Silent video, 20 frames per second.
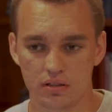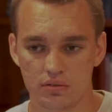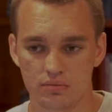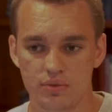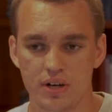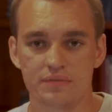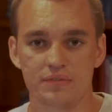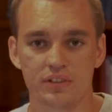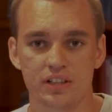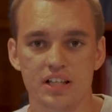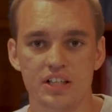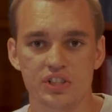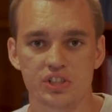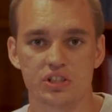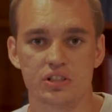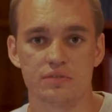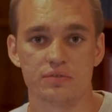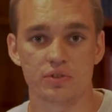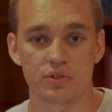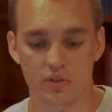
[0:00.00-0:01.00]

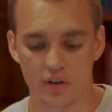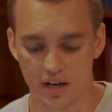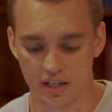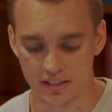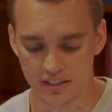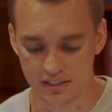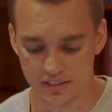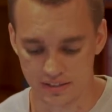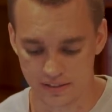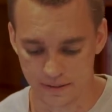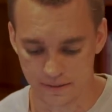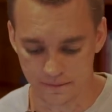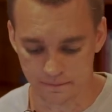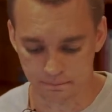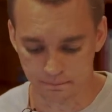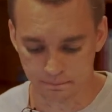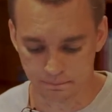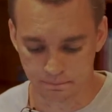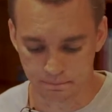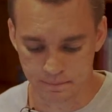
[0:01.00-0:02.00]
revelation of Christ.
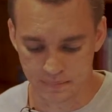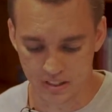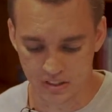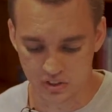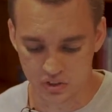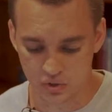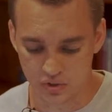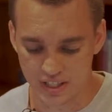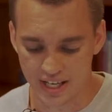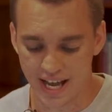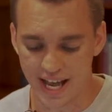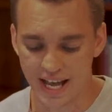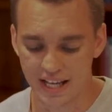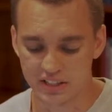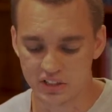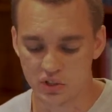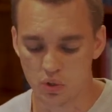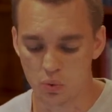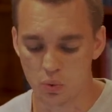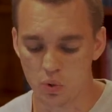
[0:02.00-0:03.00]
And so they
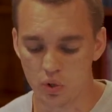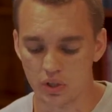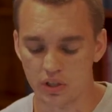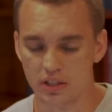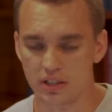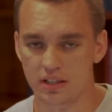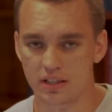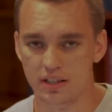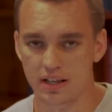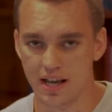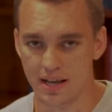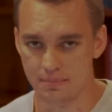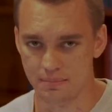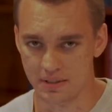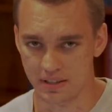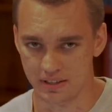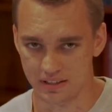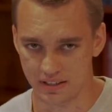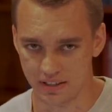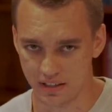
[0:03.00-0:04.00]
had to work at
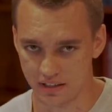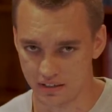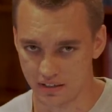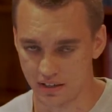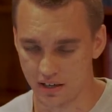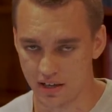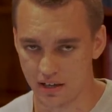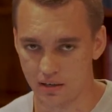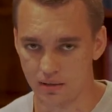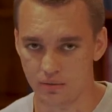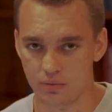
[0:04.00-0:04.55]
being together.